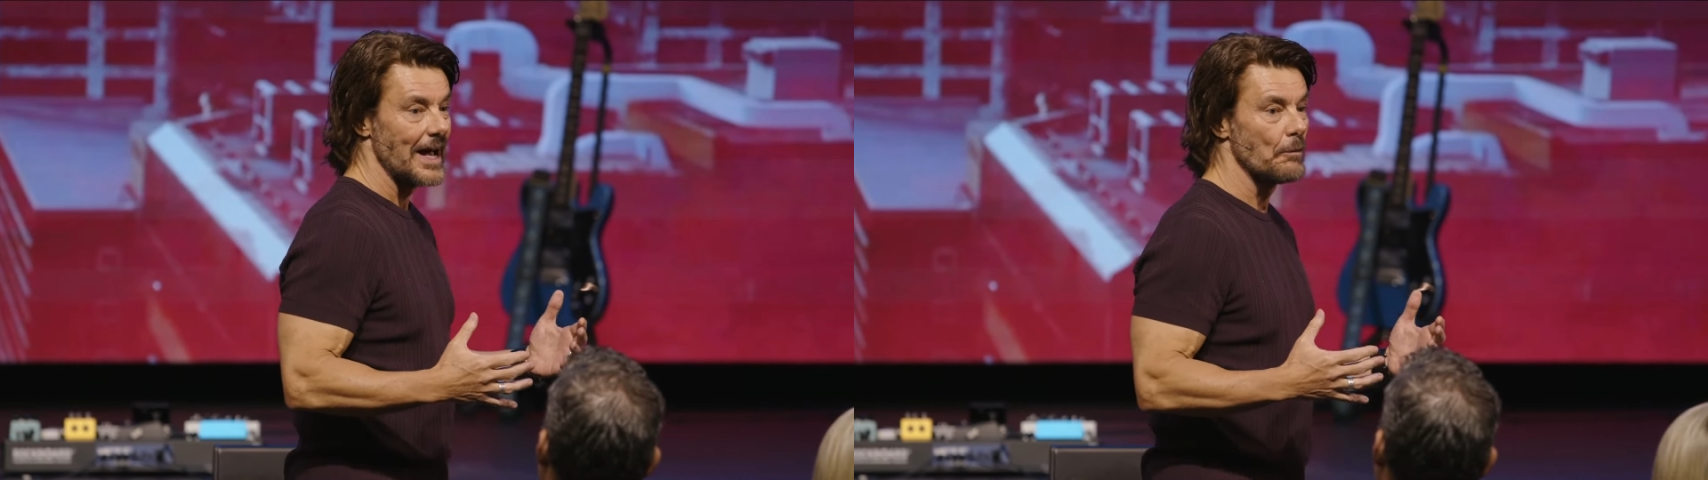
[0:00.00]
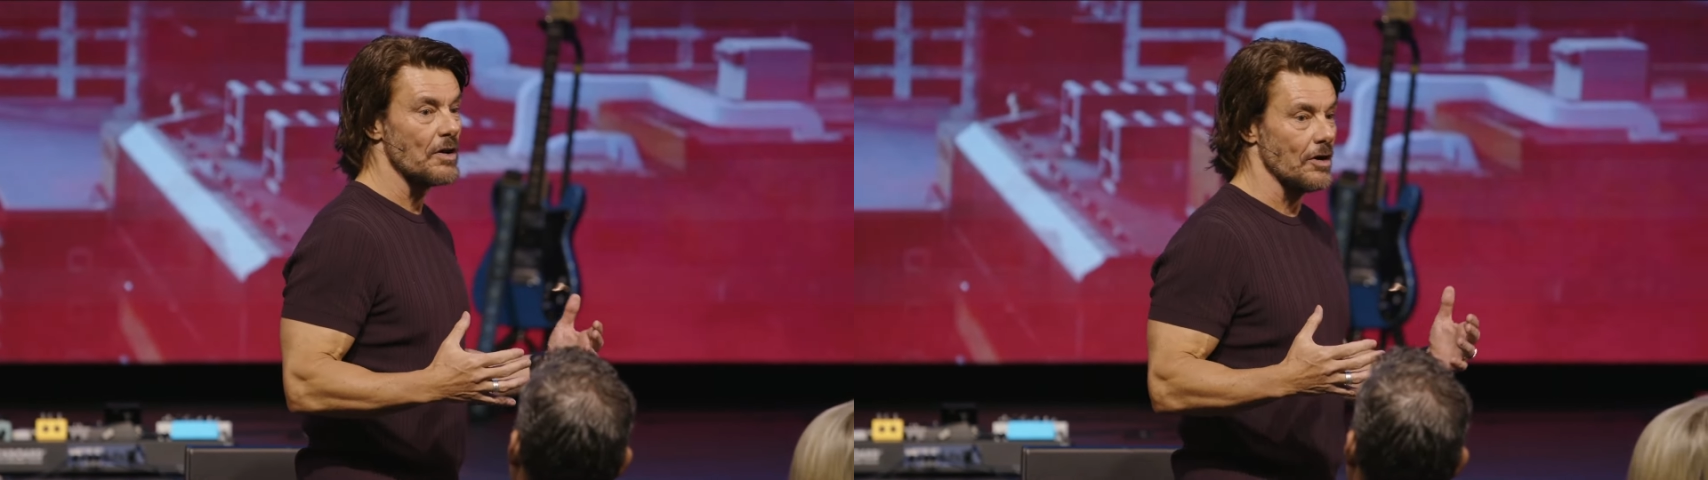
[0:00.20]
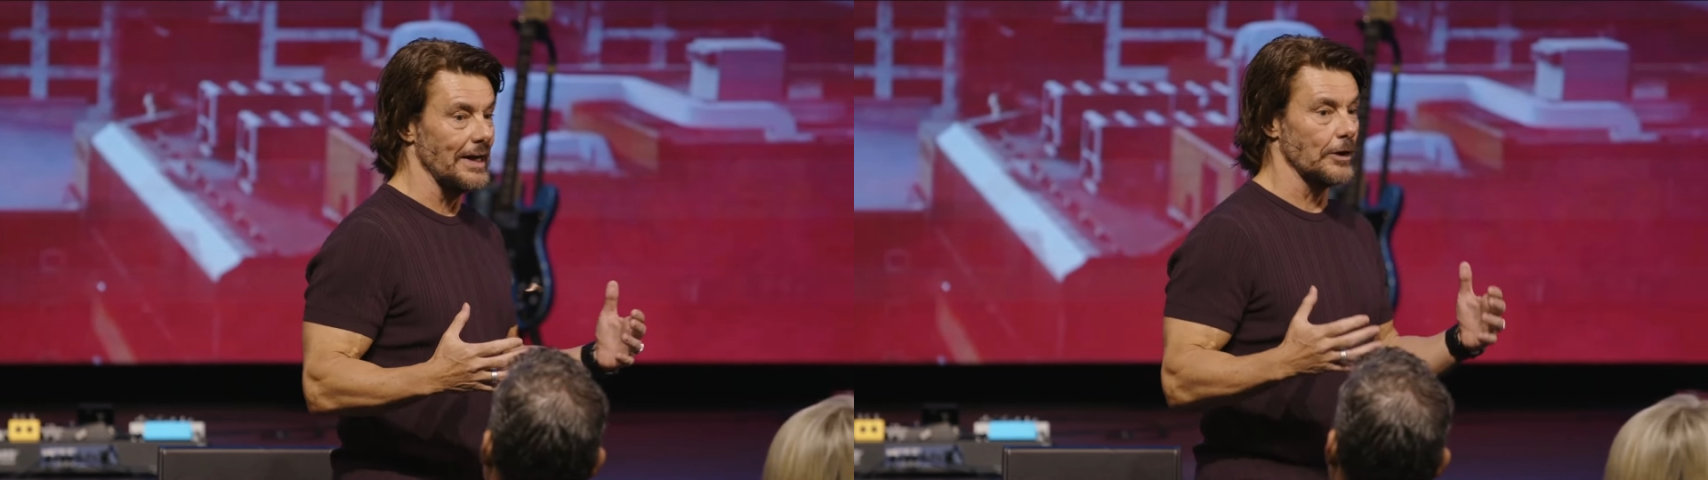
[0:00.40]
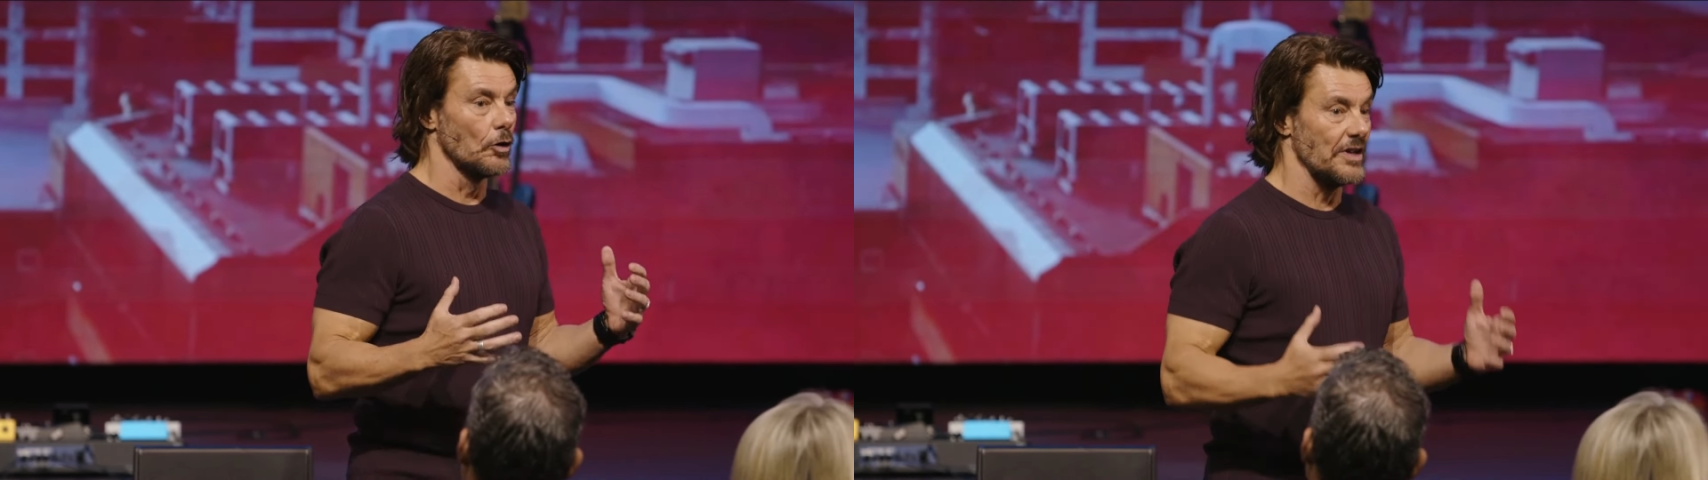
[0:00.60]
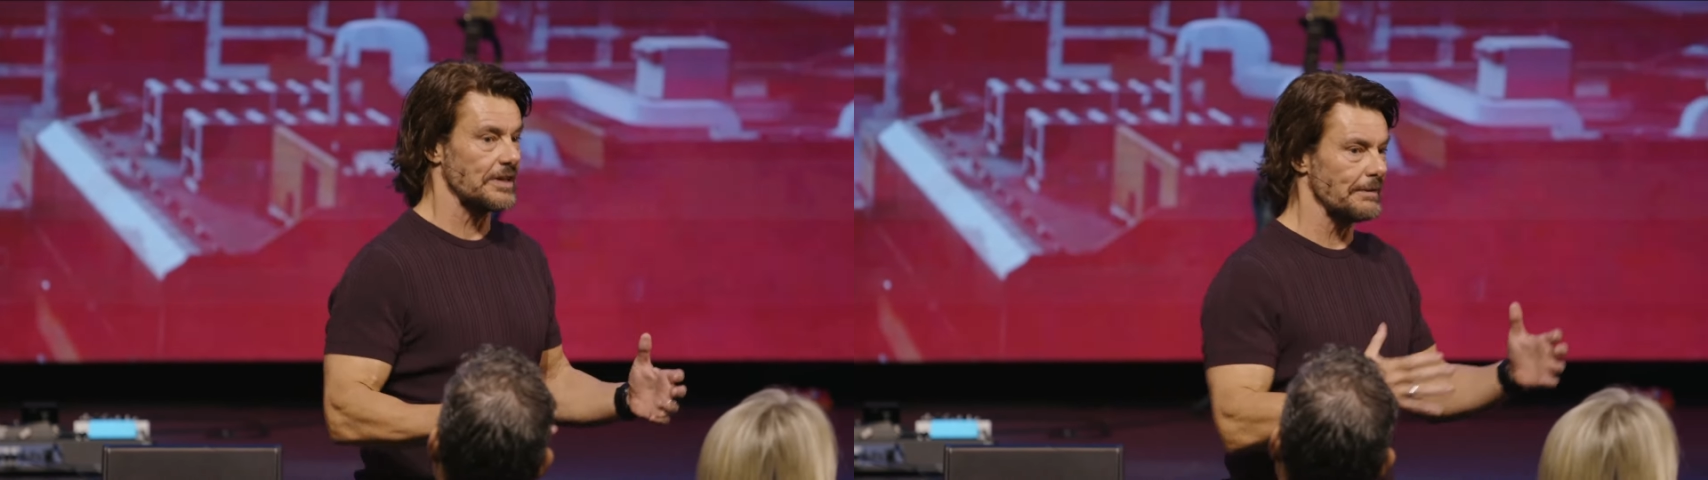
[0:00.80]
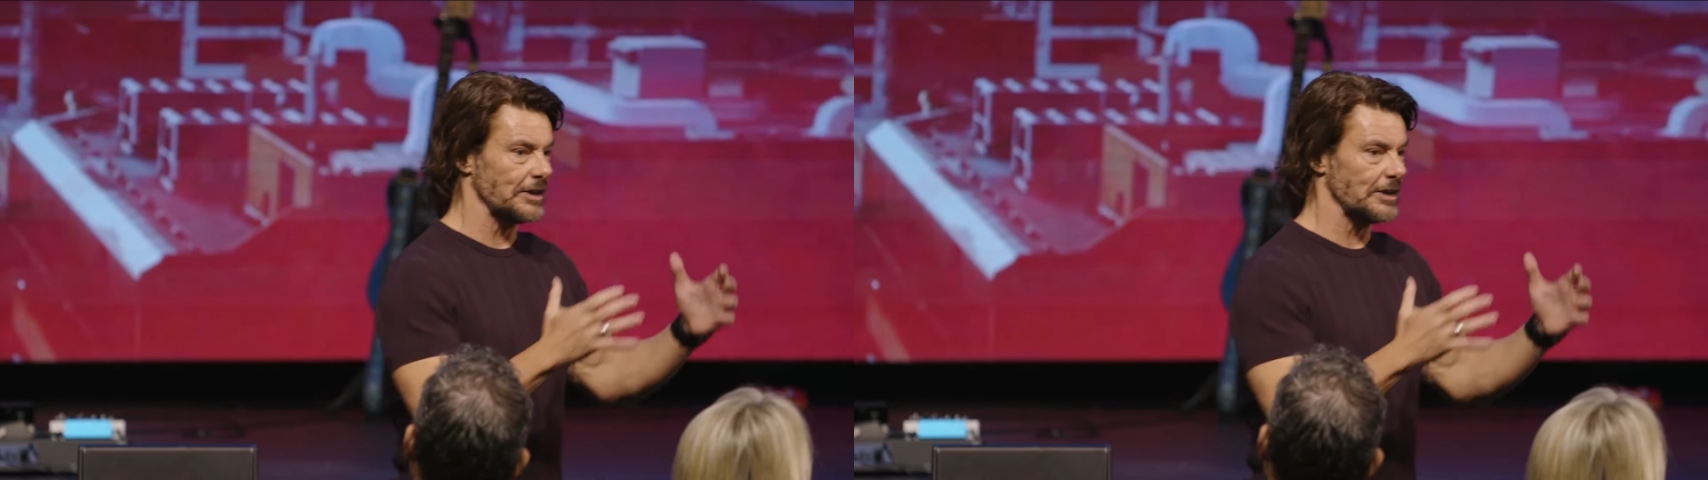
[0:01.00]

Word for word: And we're really good. If